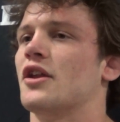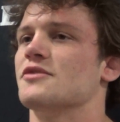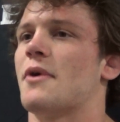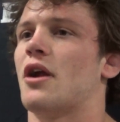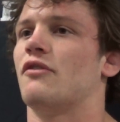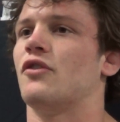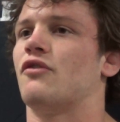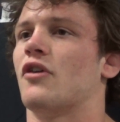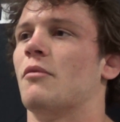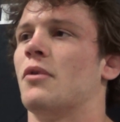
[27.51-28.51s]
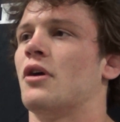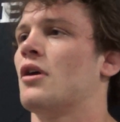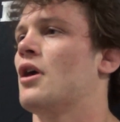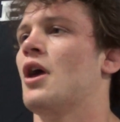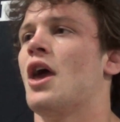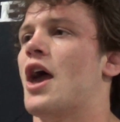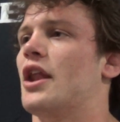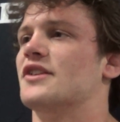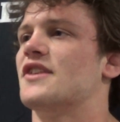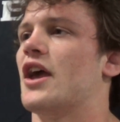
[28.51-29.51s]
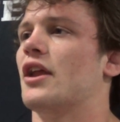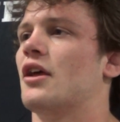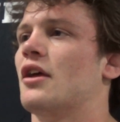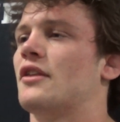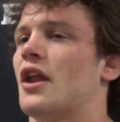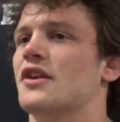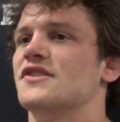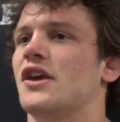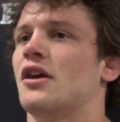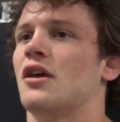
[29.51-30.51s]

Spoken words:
Doesn't matter if you're from any state, Tennessee.